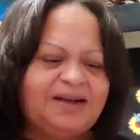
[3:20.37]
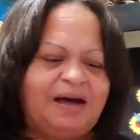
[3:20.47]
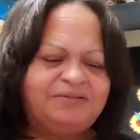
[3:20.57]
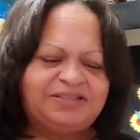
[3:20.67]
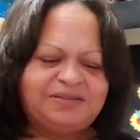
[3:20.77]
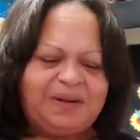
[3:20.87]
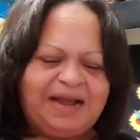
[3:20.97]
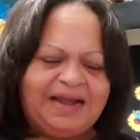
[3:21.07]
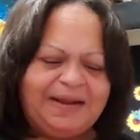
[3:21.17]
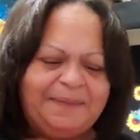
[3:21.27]
I was just
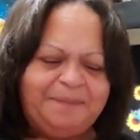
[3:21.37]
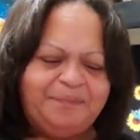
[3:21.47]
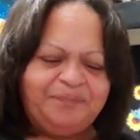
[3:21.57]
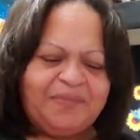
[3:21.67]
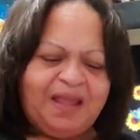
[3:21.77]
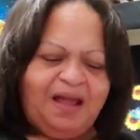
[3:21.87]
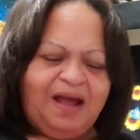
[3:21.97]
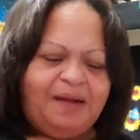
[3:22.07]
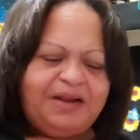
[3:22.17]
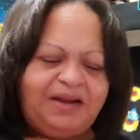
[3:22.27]
playing.
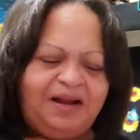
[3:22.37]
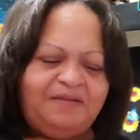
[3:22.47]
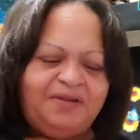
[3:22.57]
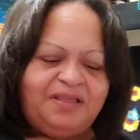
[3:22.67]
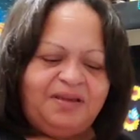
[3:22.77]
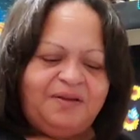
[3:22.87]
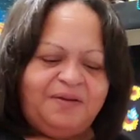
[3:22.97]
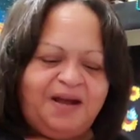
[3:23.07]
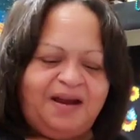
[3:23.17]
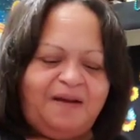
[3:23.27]
I'm in love with
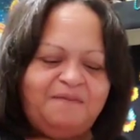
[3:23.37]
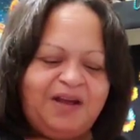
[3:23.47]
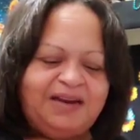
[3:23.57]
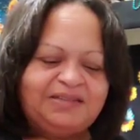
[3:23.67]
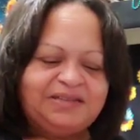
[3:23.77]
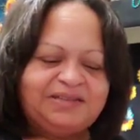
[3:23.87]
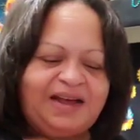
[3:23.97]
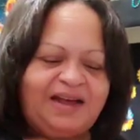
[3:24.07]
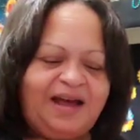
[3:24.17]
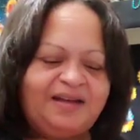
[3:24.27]
you and I'm ready to
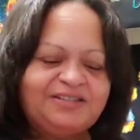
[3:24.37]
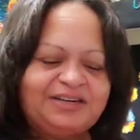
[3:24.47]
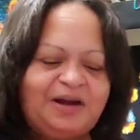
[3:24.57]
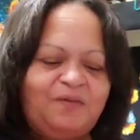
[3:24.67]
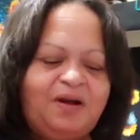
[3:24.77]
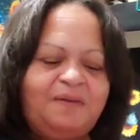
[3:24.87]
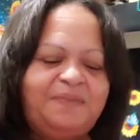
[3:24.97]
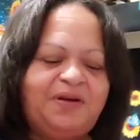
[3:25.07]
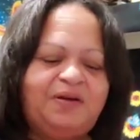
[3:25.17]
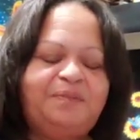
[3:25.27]
take action. I want
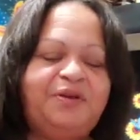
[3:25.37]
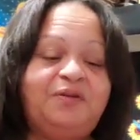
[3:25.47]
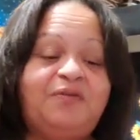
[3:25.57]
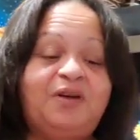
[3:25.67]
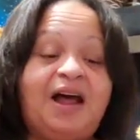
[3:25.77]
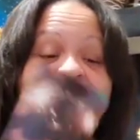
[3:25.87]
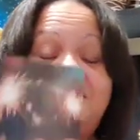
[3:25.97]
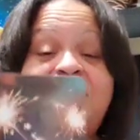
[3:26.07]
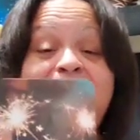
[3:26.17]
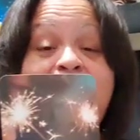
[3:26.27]
to build a beautiful life
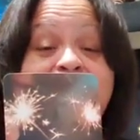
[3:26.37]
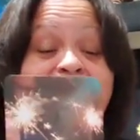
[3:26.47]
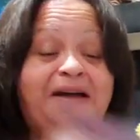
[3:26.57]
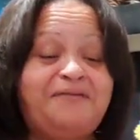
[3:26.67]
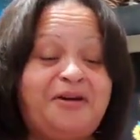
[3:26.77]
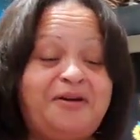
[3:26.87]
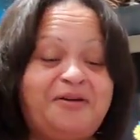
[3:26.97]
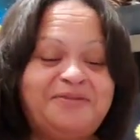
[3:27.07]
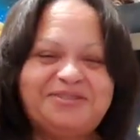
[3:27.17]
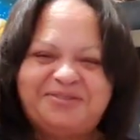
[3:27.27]
with you. Okay,
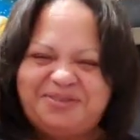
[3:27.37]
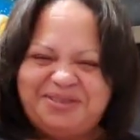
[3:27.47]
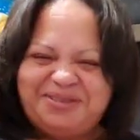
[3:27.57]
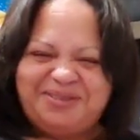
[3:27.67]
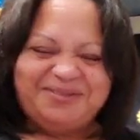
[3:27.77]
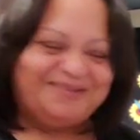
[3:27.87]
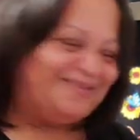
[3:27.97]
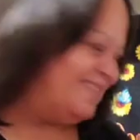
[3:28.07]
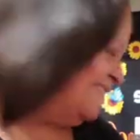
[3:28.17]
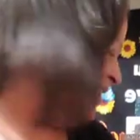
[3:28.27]
Virgo, what you
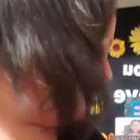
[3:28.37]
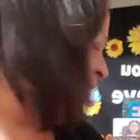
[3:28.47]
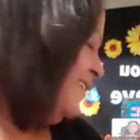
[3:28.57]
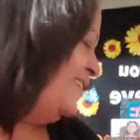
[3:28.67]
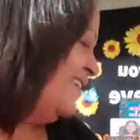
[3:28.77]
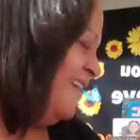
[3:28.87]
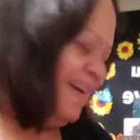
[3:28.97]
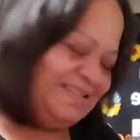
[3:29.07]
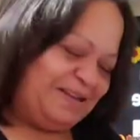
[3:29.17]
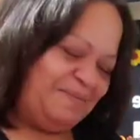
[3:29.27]
do? You
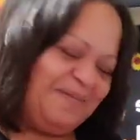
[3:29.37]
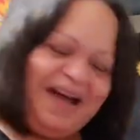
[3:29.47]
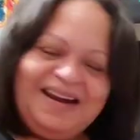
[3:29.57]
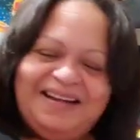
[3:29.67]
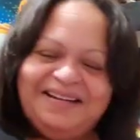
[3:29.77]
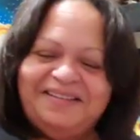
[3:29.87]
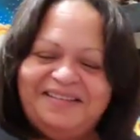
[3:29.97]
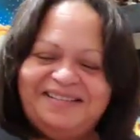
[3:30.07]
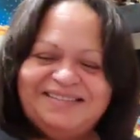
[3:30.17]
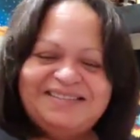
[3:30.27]
got somebody
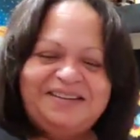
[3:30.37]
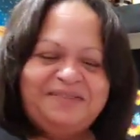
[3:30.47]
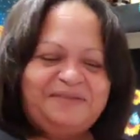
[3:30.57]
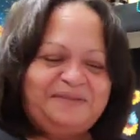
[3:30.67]
hooked?